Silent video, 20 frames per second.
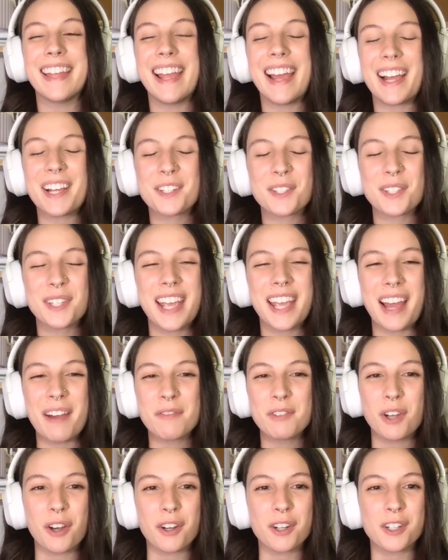they actually
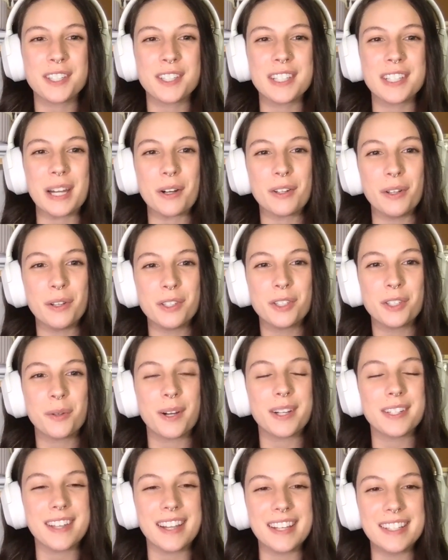have daughters that are close to
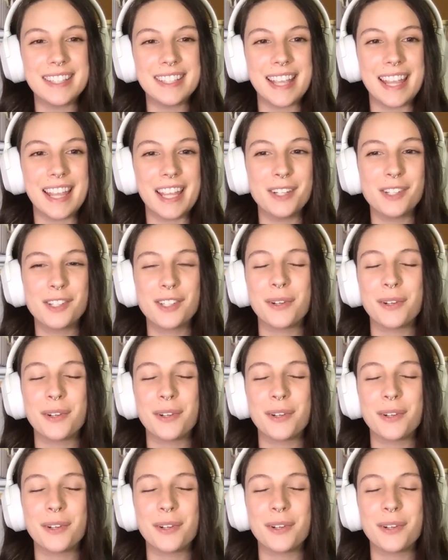our son's age.